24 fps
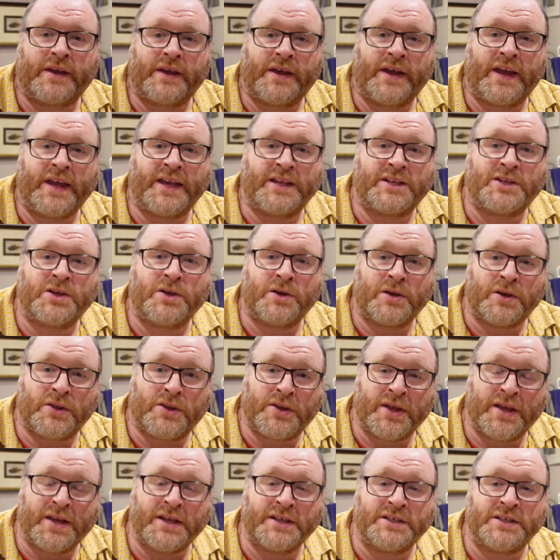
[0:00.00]
he took
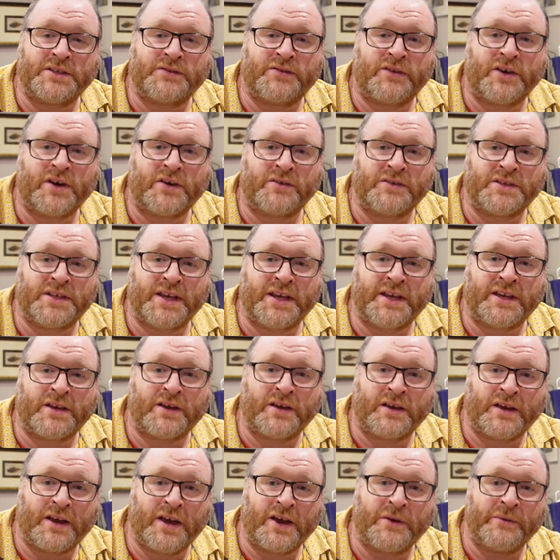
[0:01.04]
things as far as they
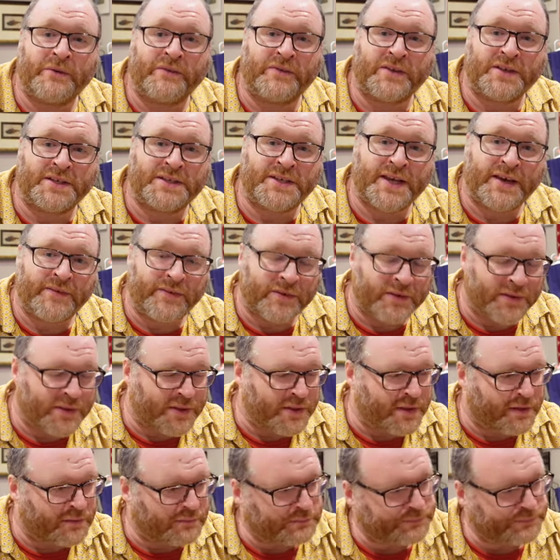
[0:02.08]
could go with the 7th.